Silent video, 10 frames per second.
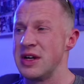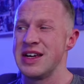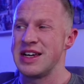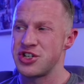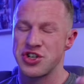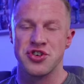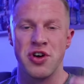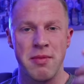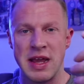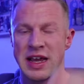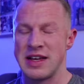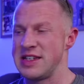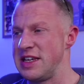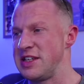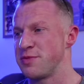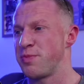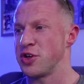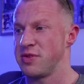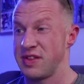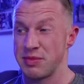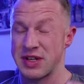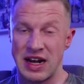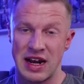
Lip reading: It's just trying to make it as easy as possible for them to click